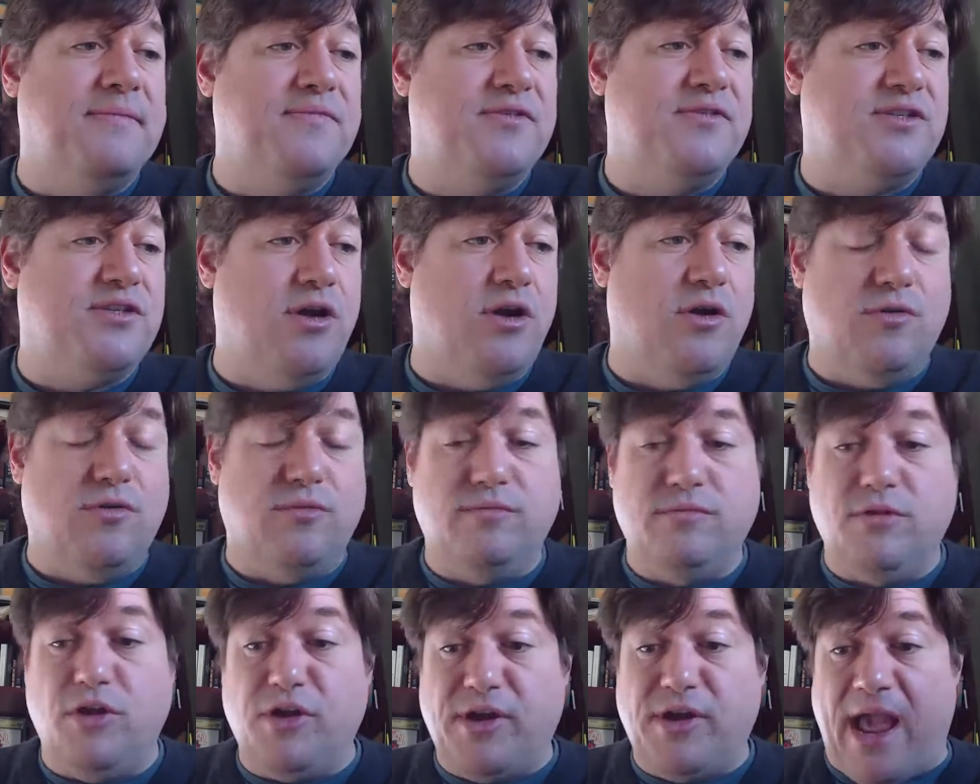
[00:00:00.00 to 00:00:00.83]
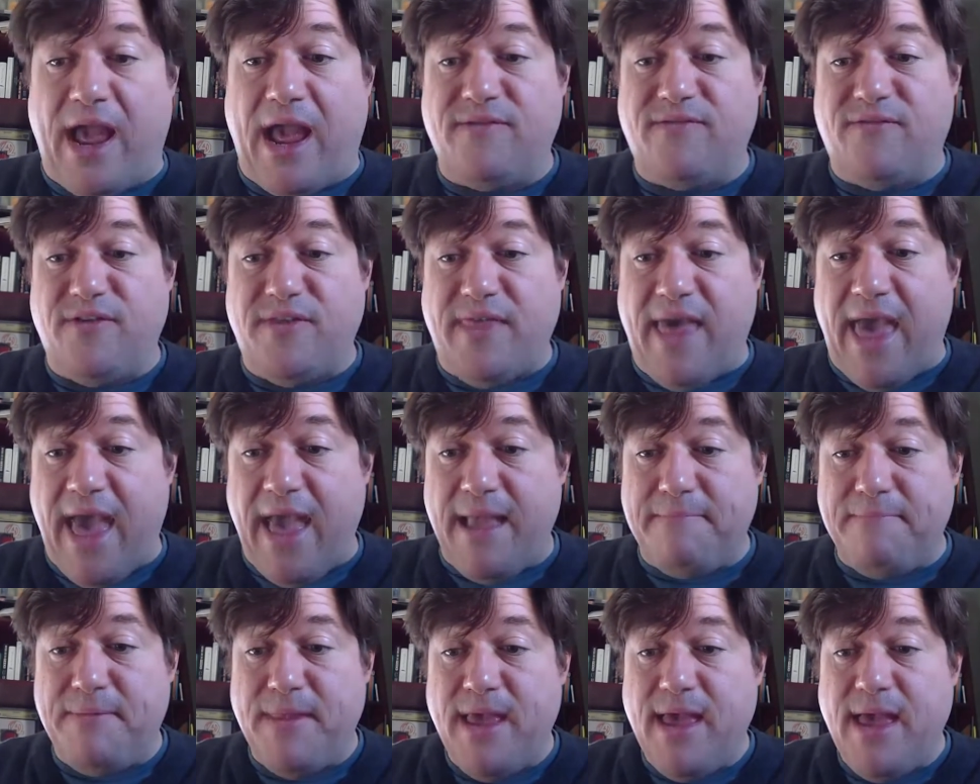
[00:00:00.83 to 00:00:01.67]
So look out for
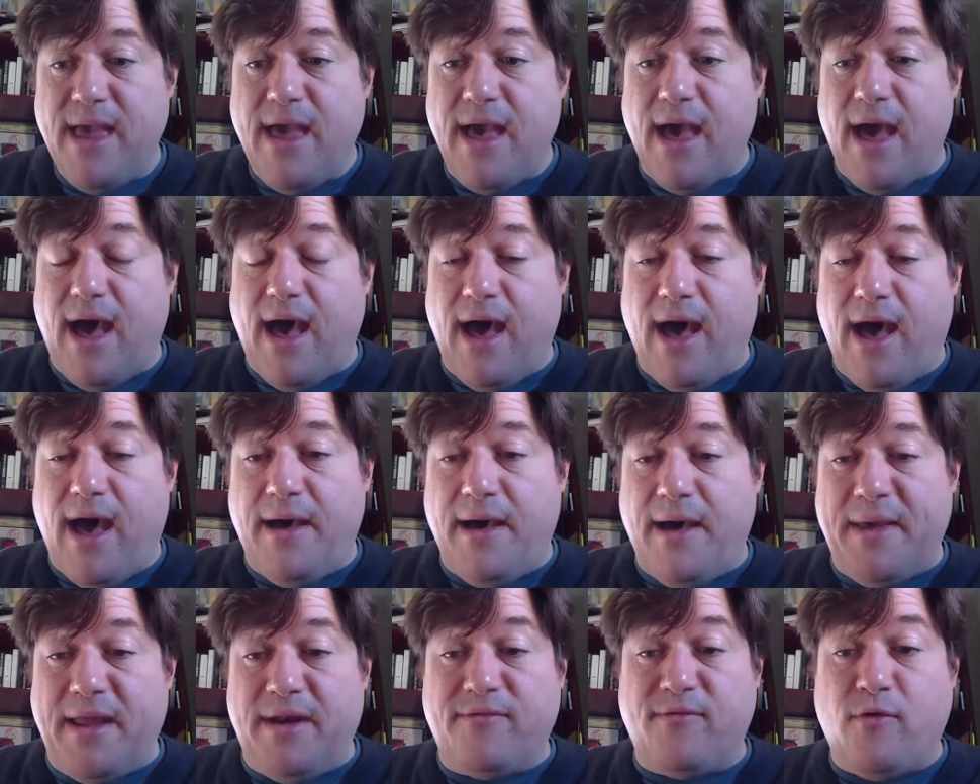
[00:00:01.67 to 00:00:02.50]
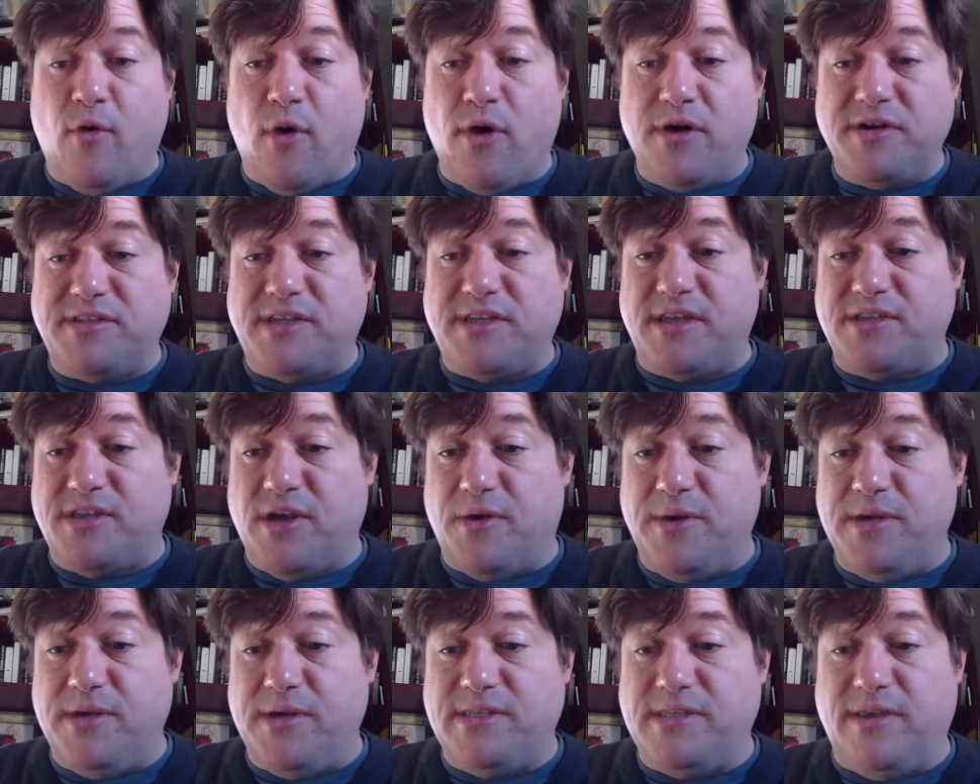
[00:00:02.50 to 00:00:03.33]
that. And of course,
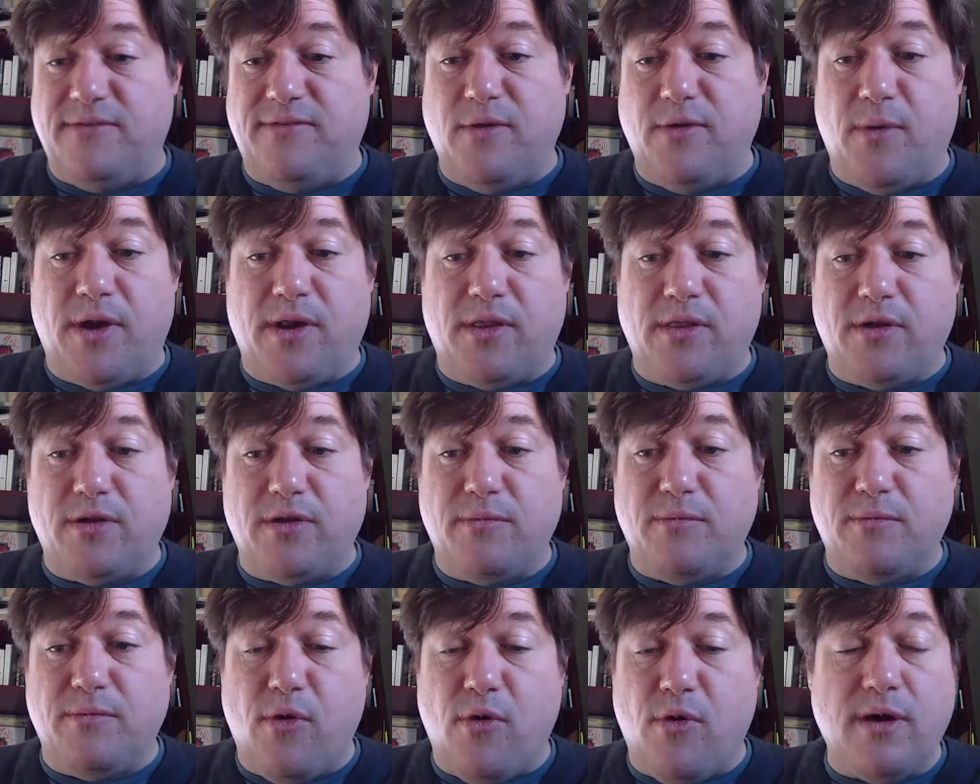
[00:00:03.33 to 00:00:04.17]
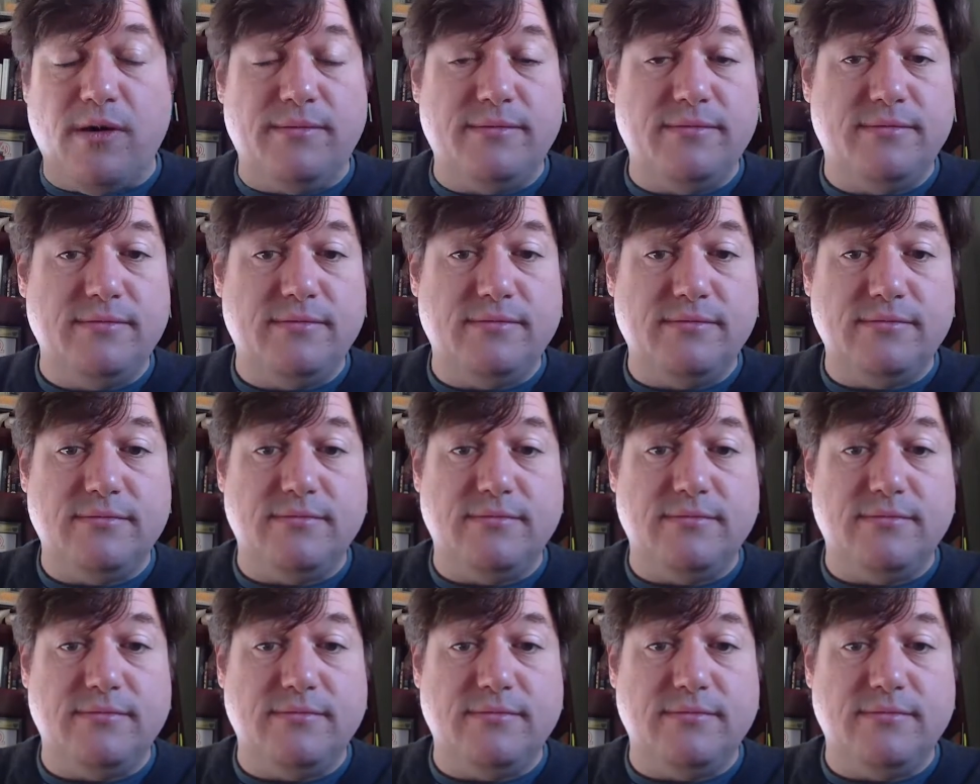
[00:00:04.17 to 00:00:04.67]
as always, if you want to learn more,